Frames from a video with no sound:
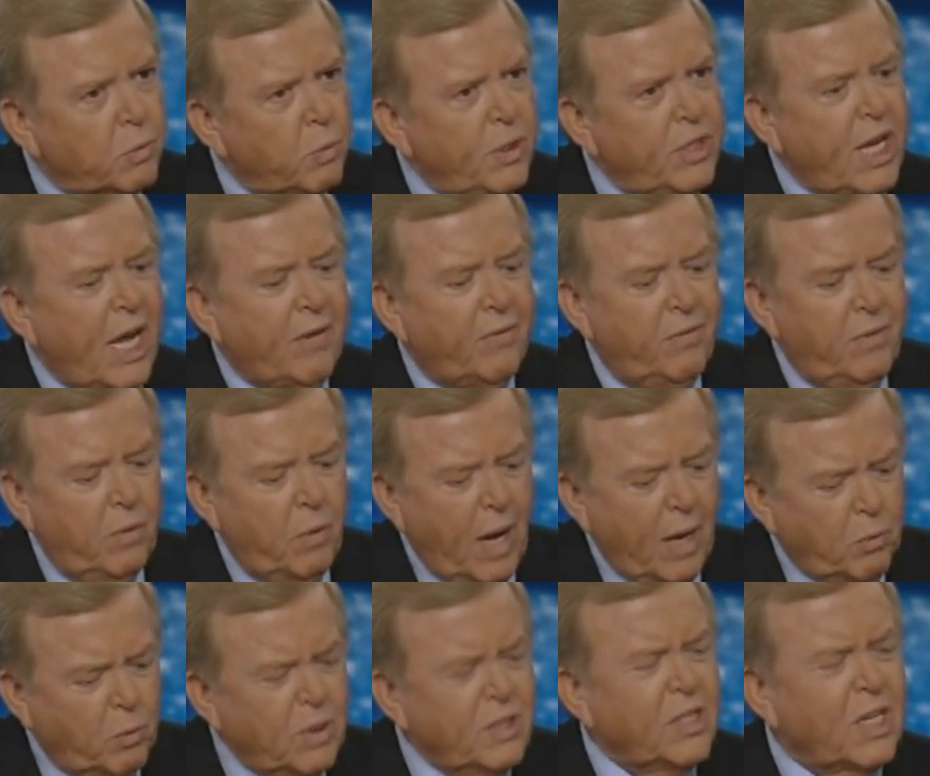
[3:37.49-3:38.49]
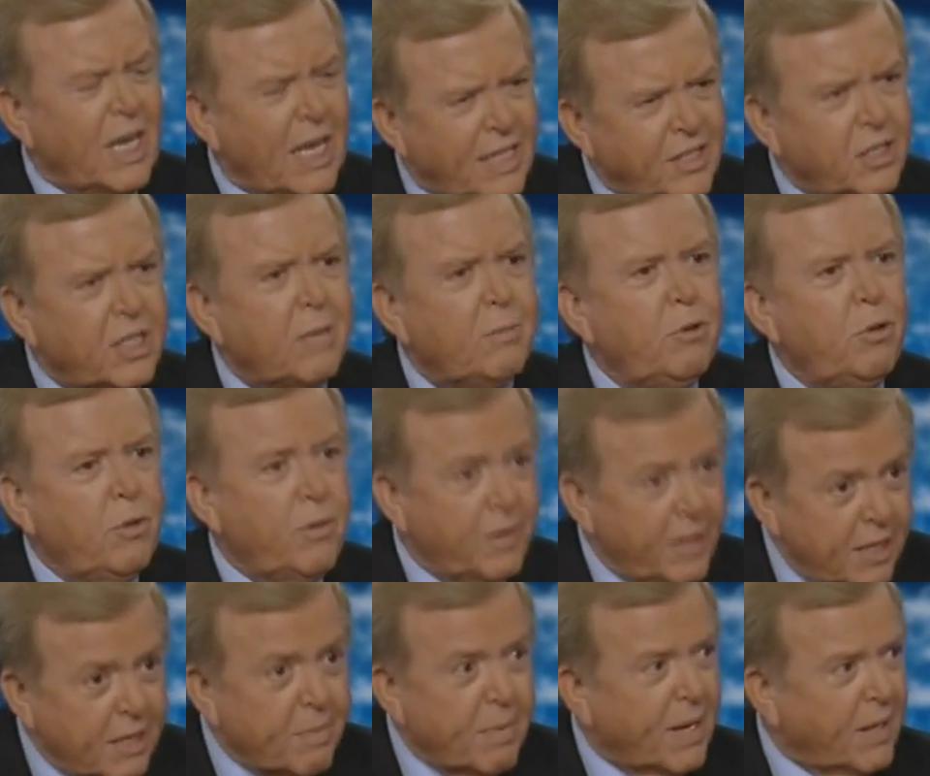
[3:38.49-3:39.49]
When's the last time you
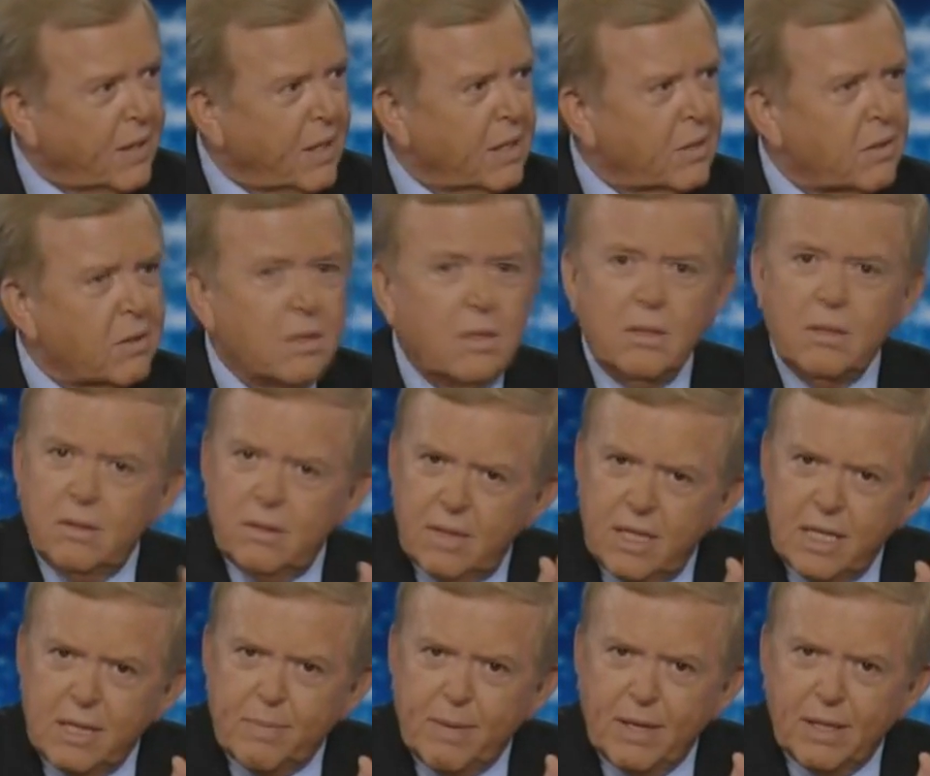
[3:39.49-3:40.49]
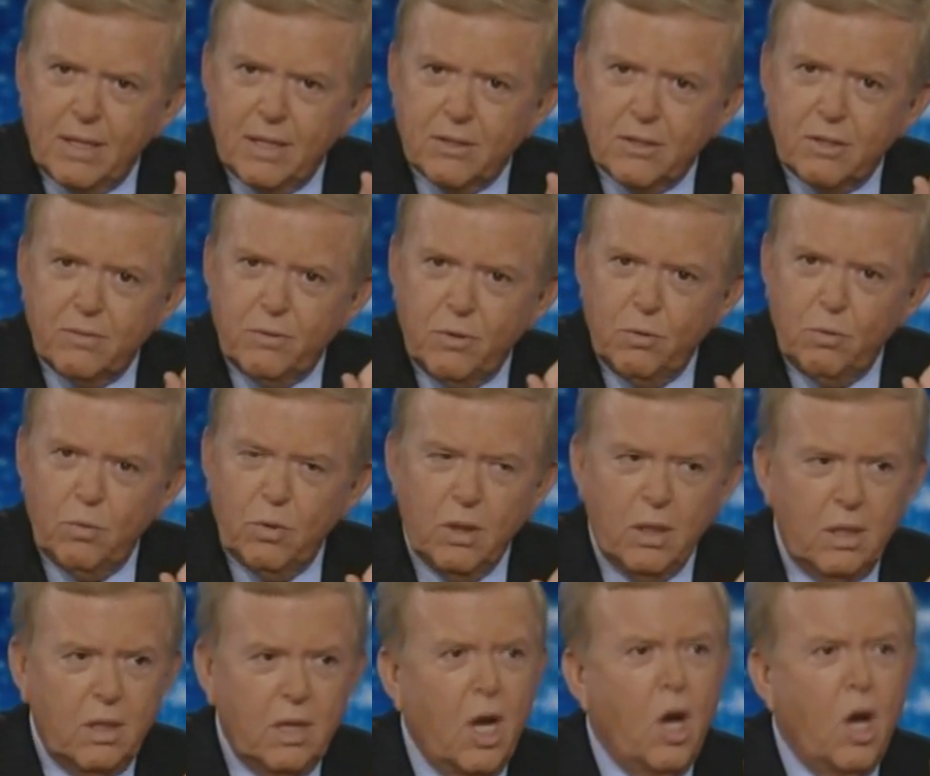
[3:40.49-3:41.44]
think about this? Think about this, if you would.